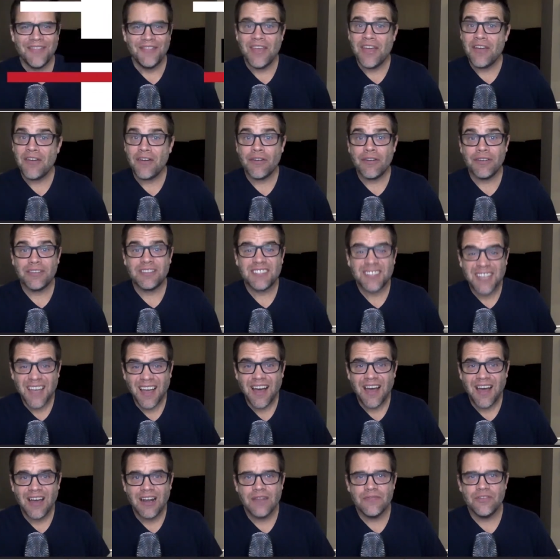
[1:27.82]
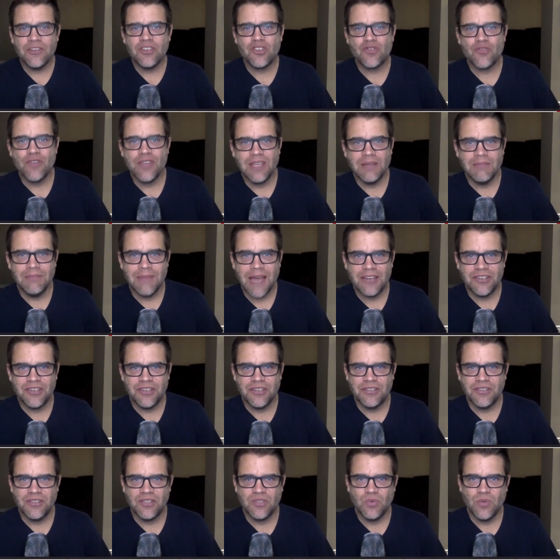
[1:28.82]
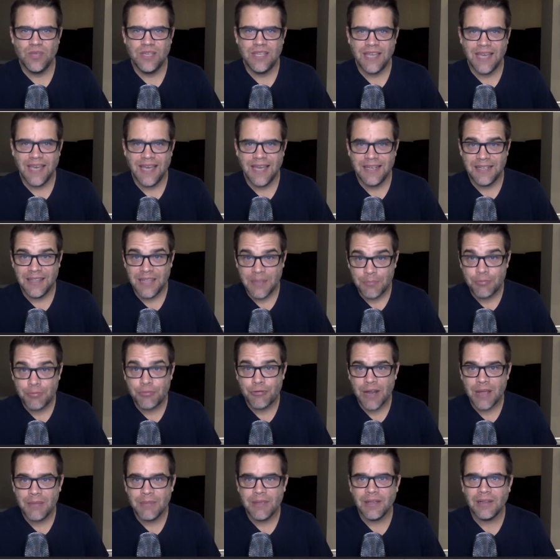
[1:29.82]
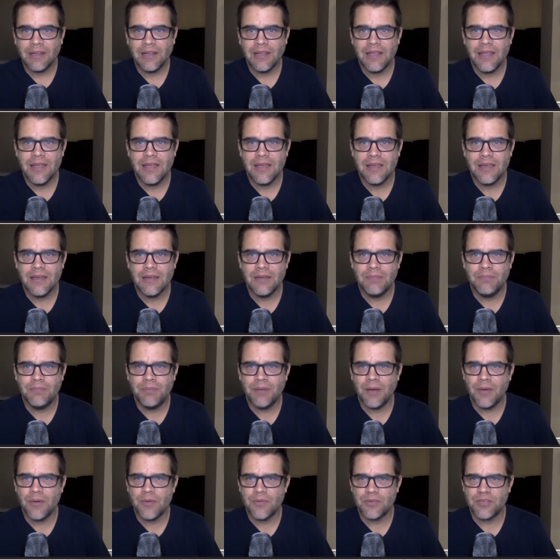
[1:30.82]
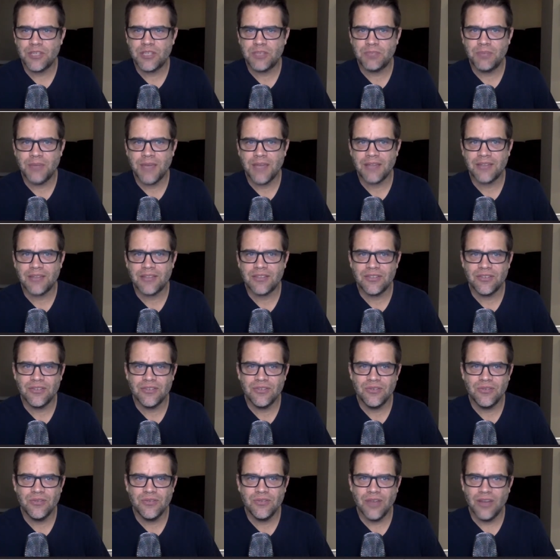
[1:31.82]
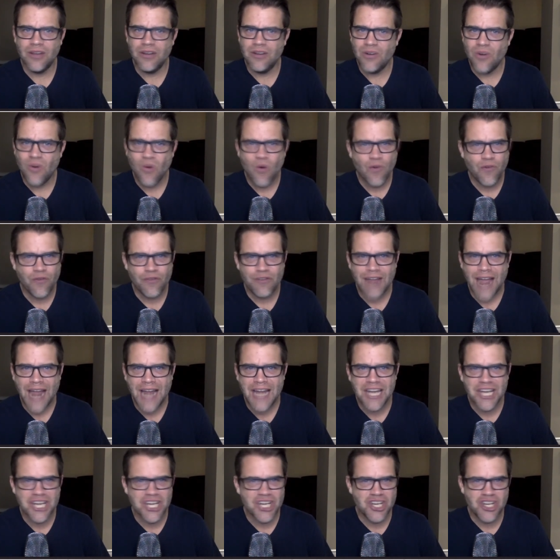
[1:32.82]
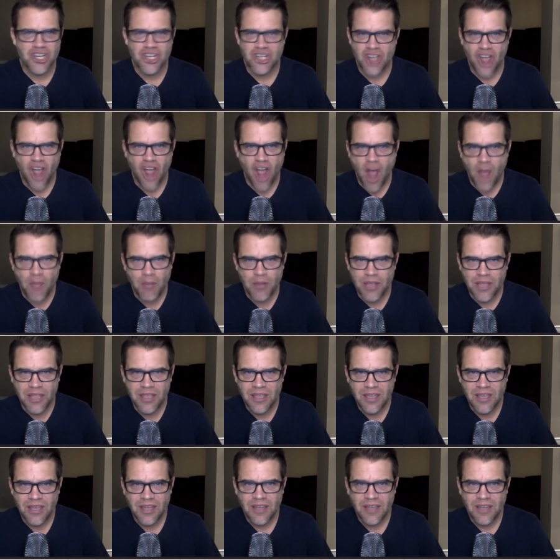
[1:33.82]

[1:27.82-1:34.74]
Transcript: There are a ton of intriguing matches this weekend in the Premier League, but with respect to the North London Derby,